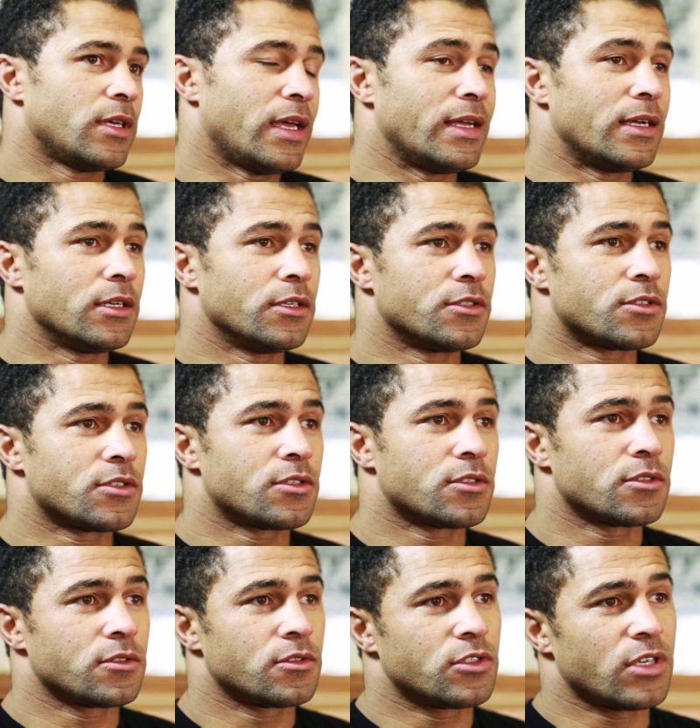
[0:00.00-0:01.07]
England's
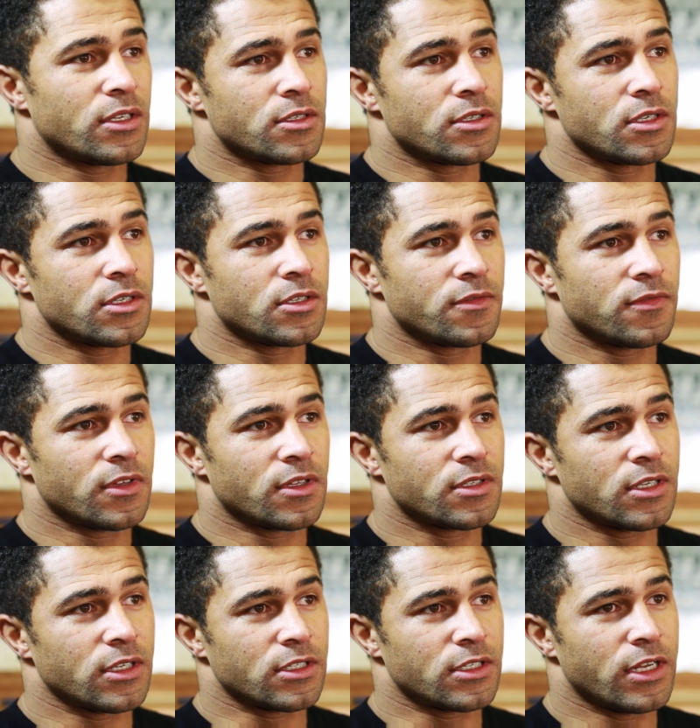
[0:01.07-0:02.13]
chances for the
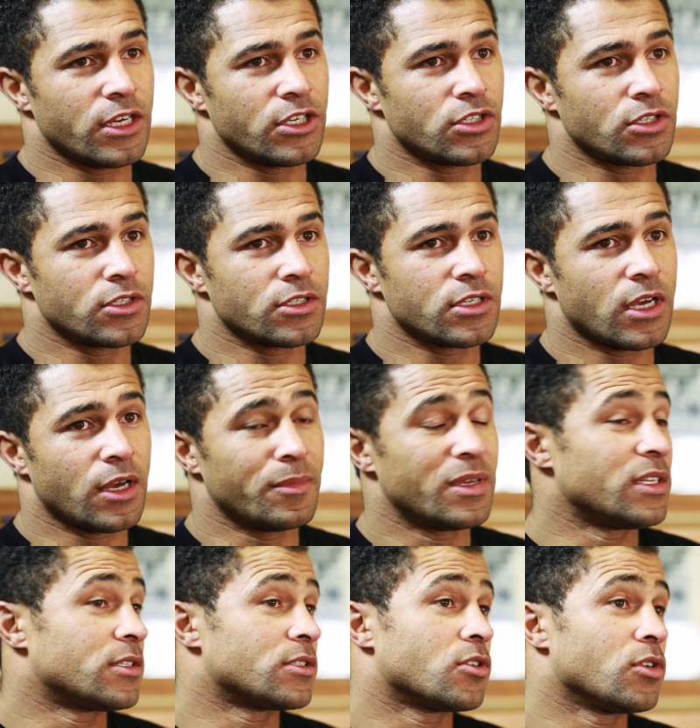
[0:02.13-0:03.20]
Six Nations, I mean,
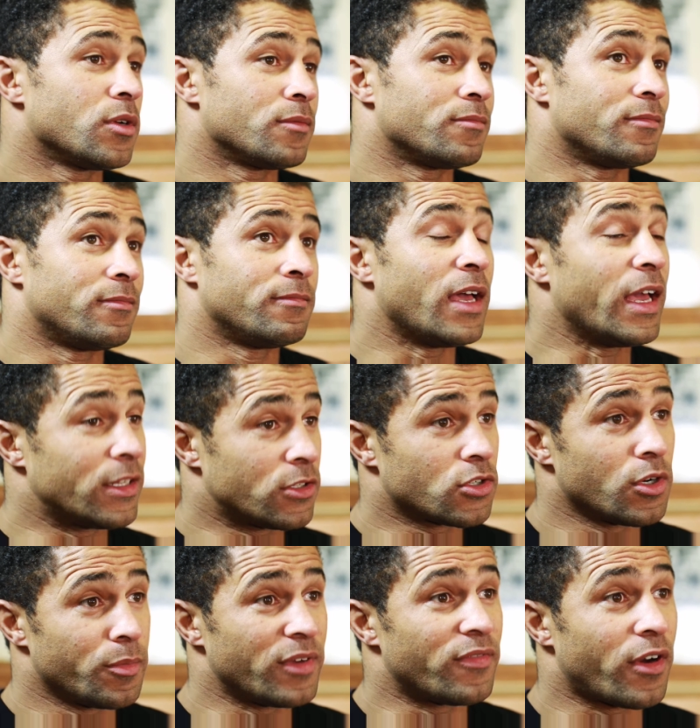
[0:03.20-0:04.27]
it's going
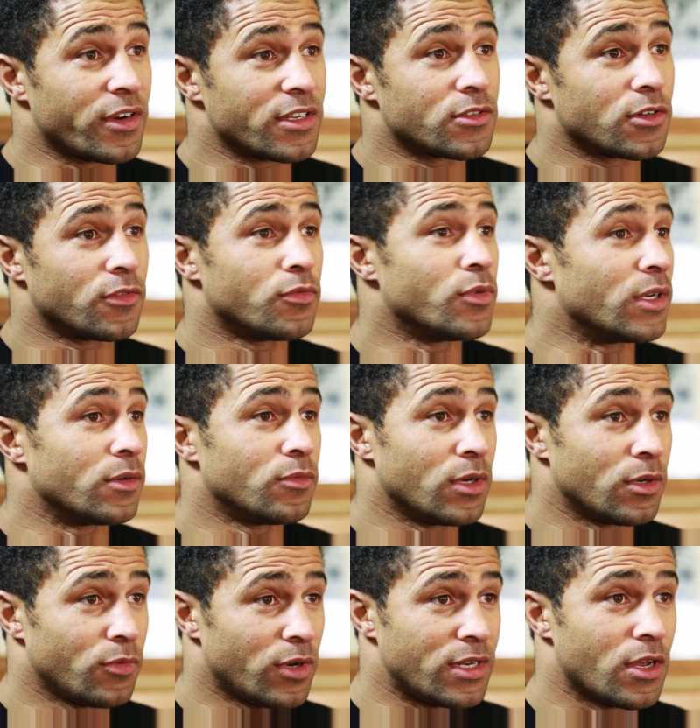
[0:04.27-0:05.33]
to be very tough.
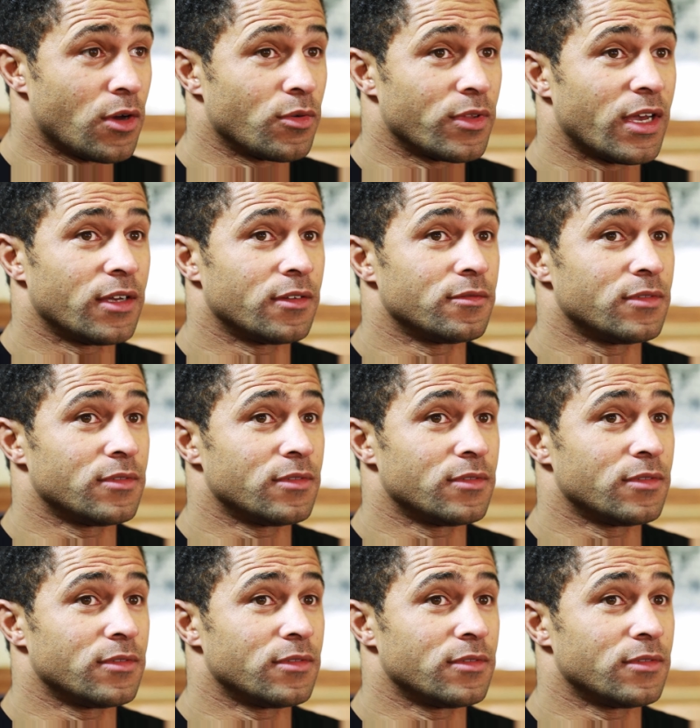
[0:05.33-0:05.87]
We know that.